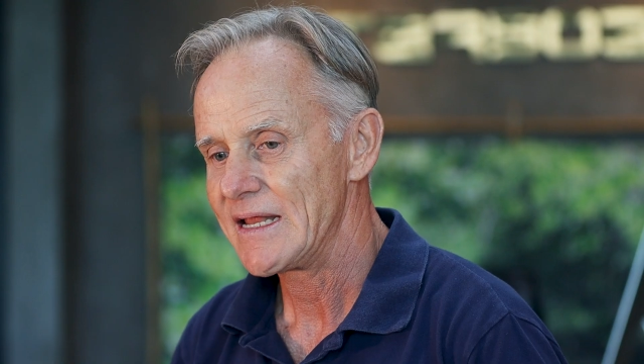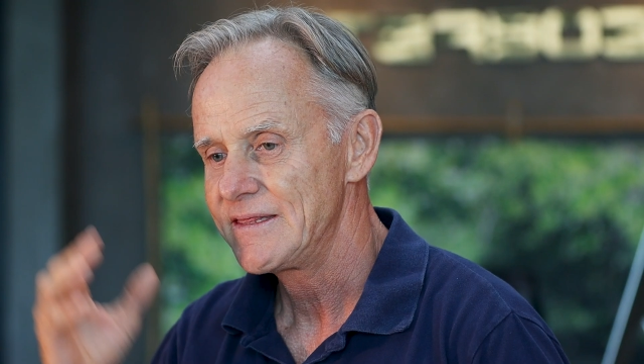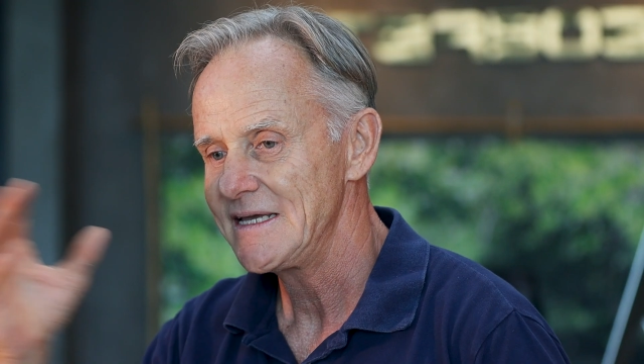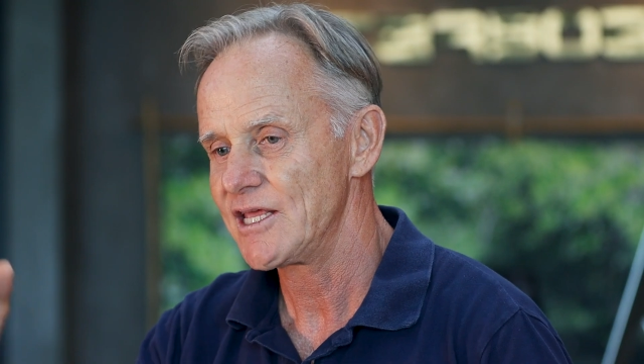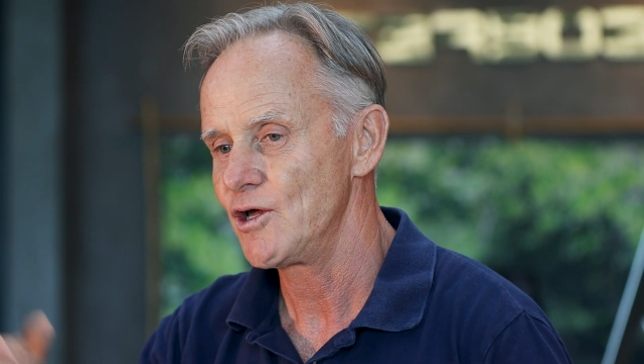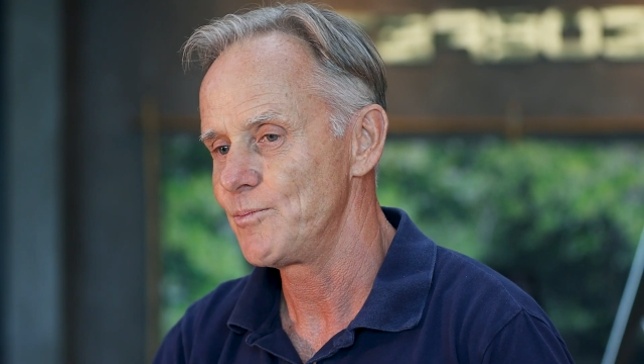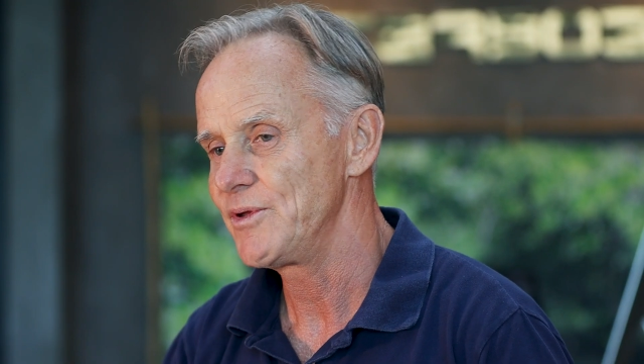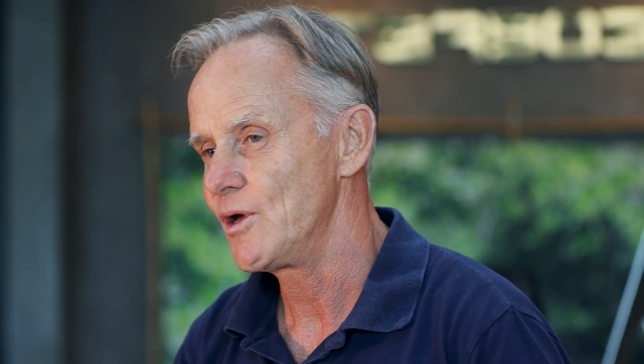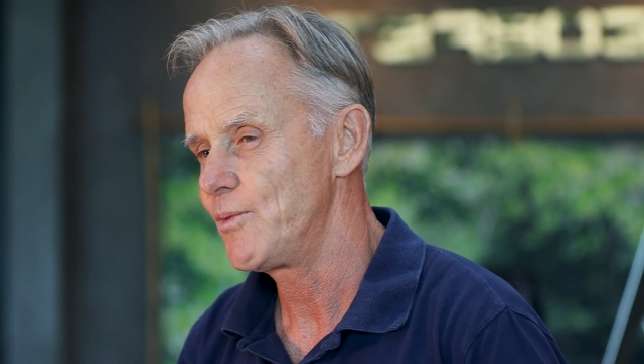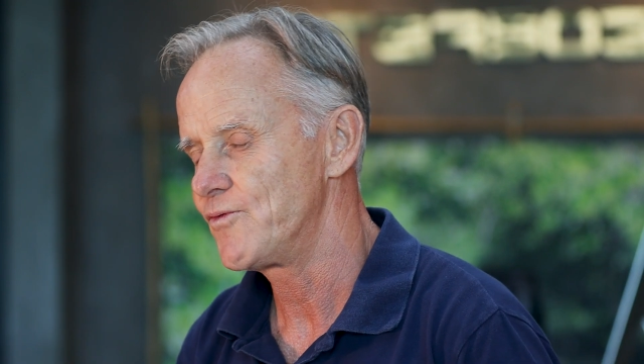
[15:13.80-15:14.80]
and I think that
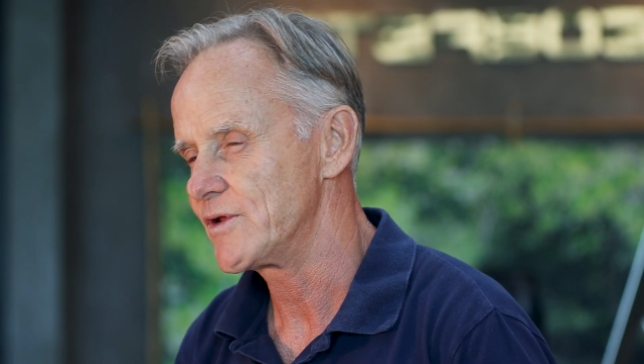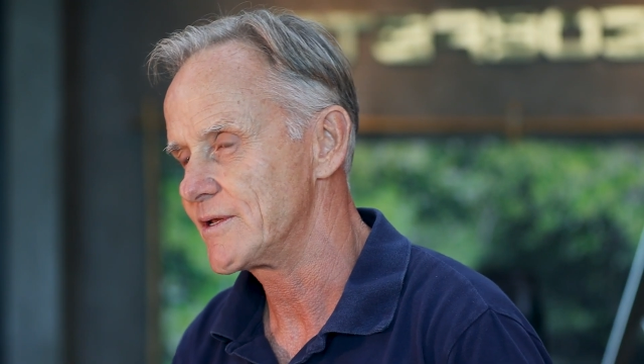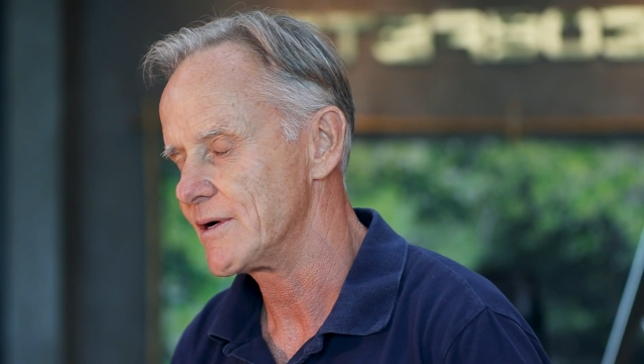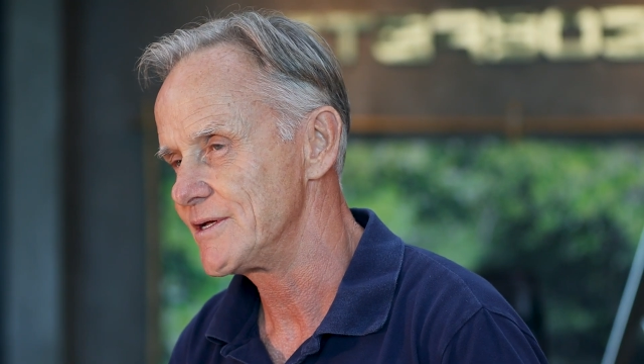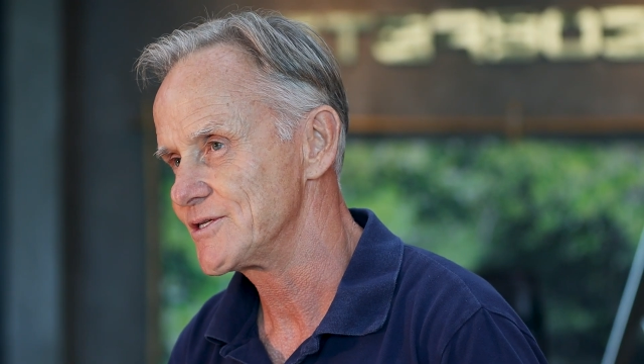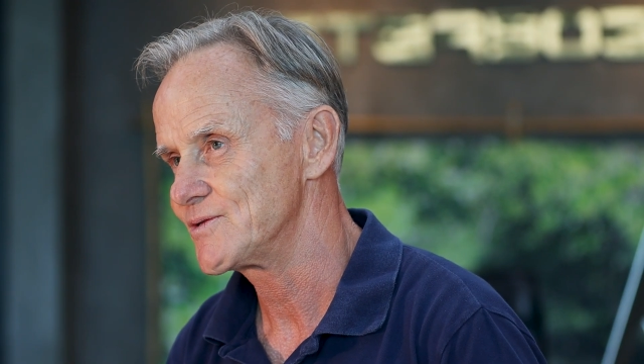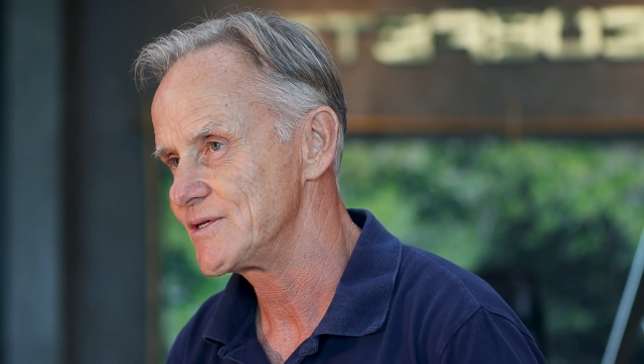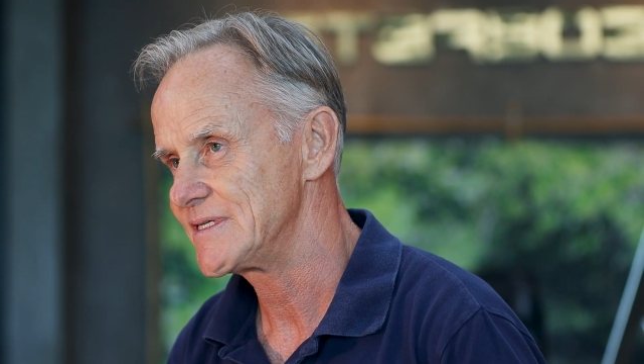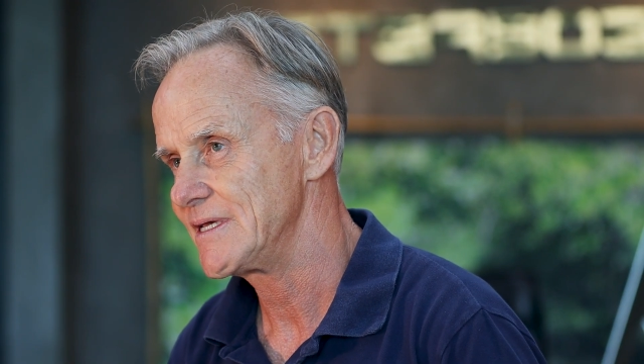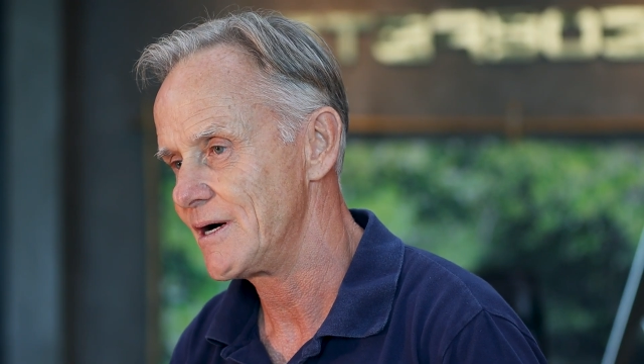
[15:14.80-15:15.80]
be up for the task
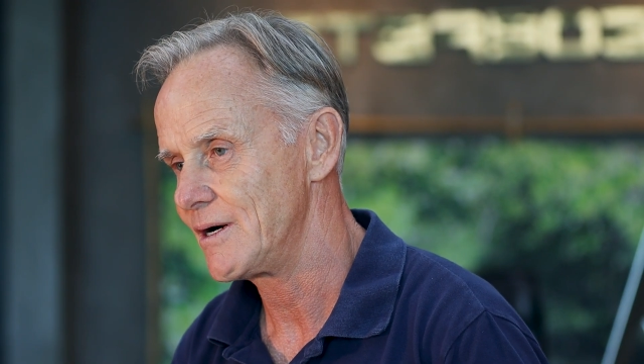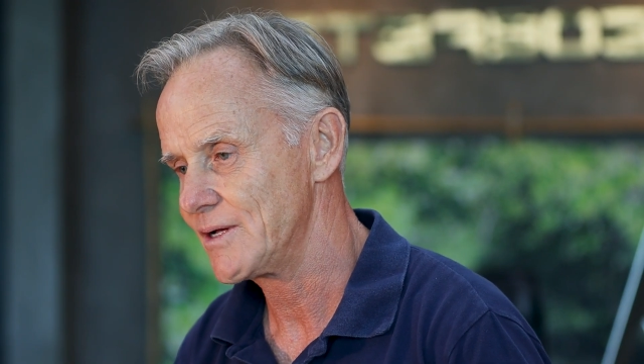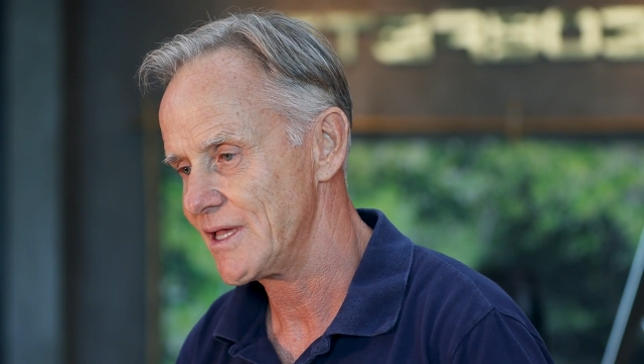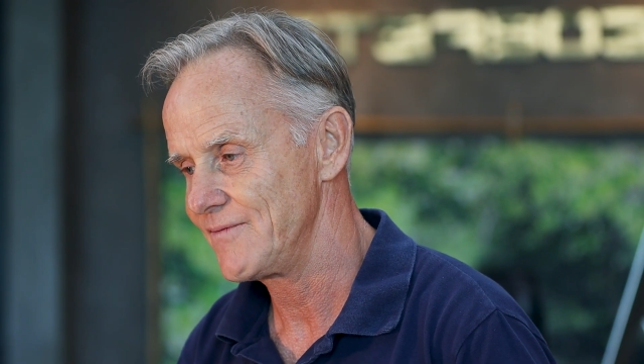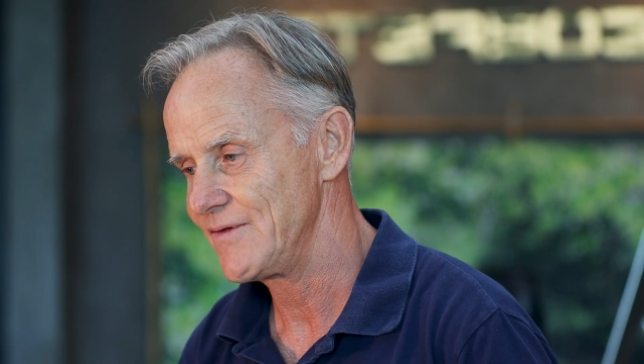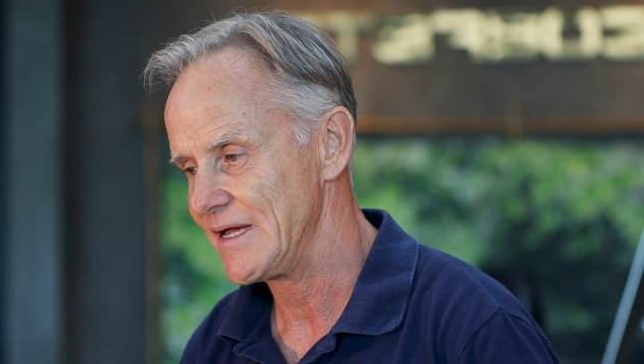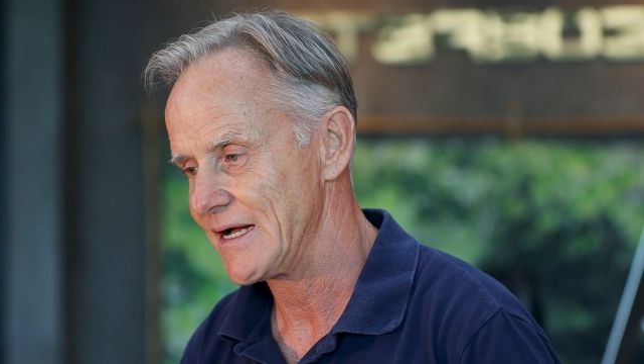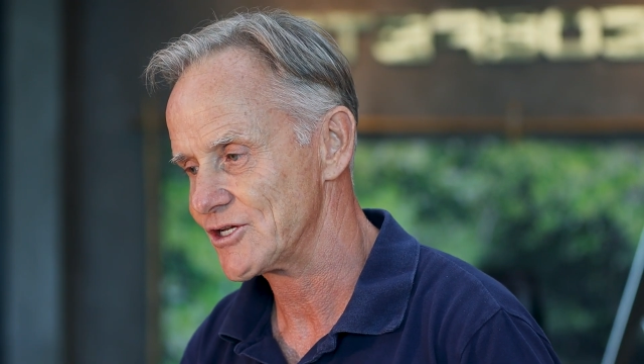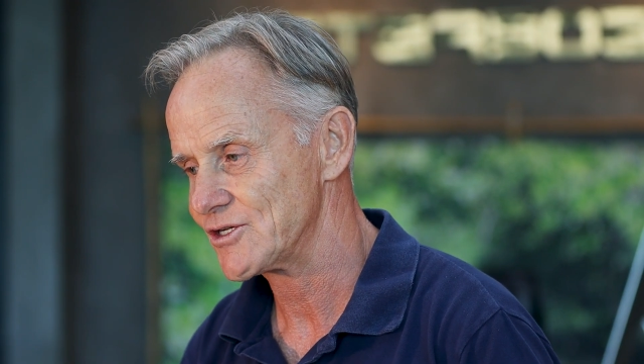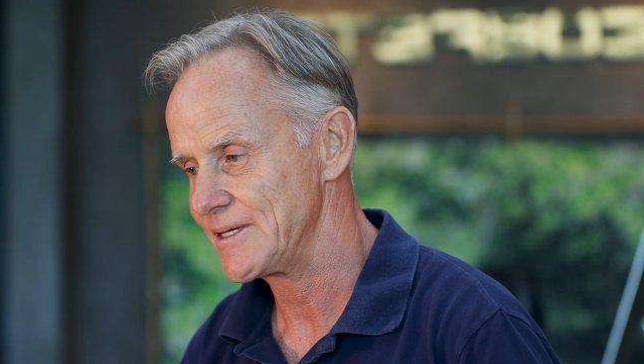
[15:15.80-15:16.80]
to see how can we
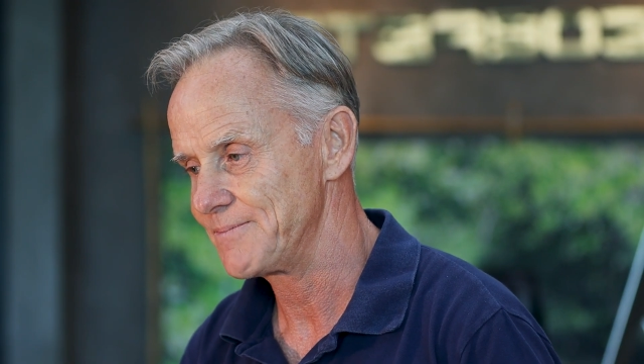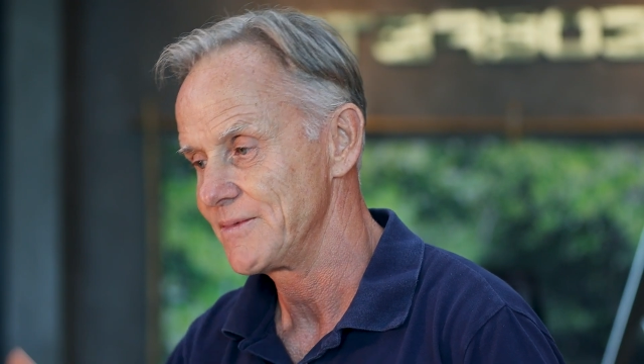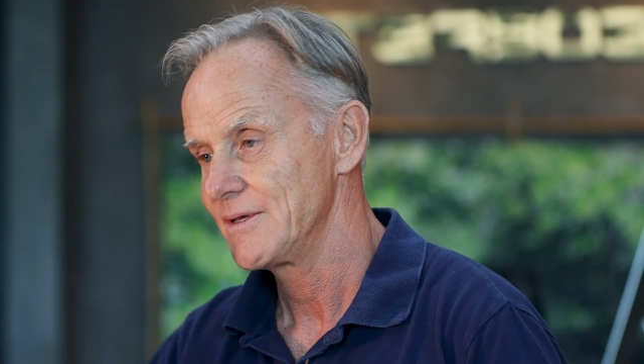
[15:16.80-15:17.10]
actually